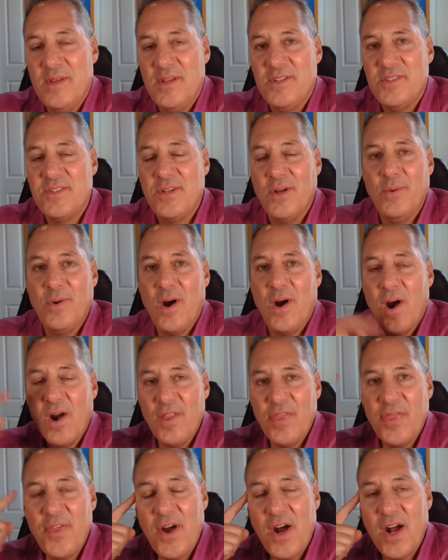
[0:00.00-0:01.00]
So
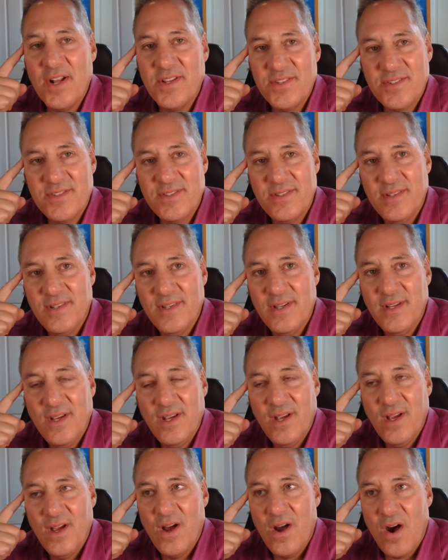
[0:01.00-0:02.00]
our thoughts
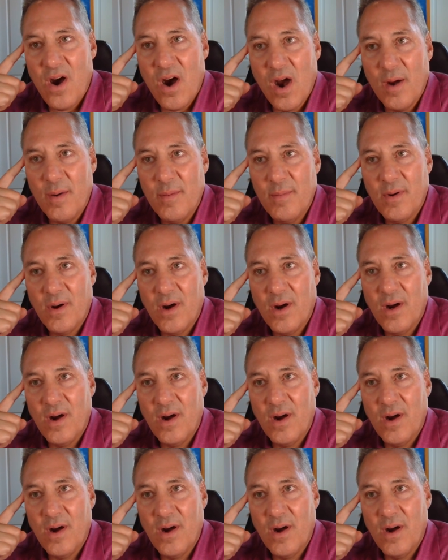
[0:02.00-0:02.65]
are